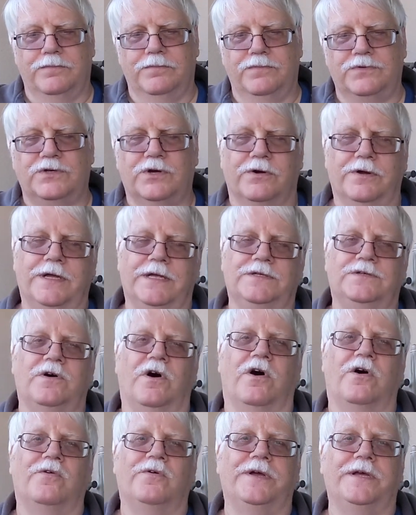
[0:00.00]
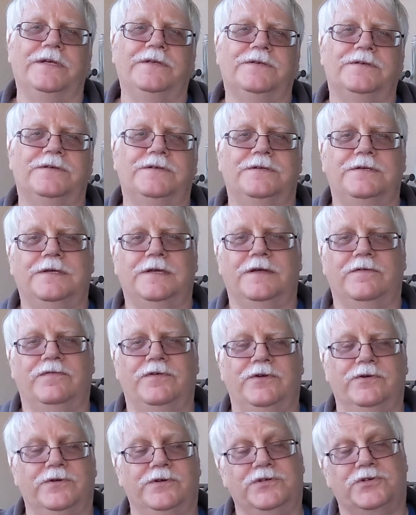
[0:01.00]
So as always,
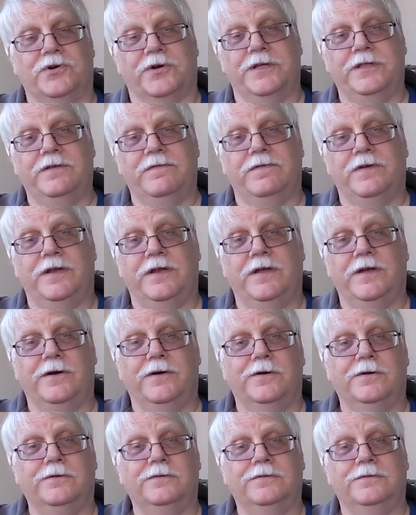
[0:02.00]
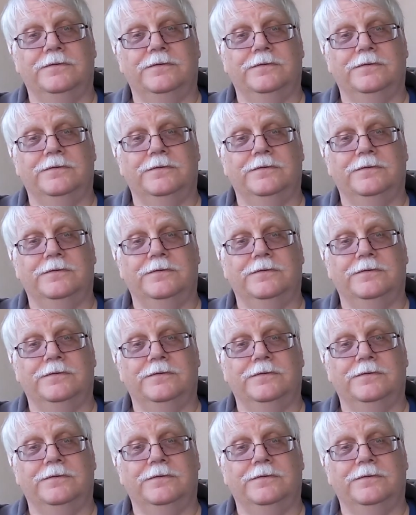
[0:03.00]
if you enjoyed the video,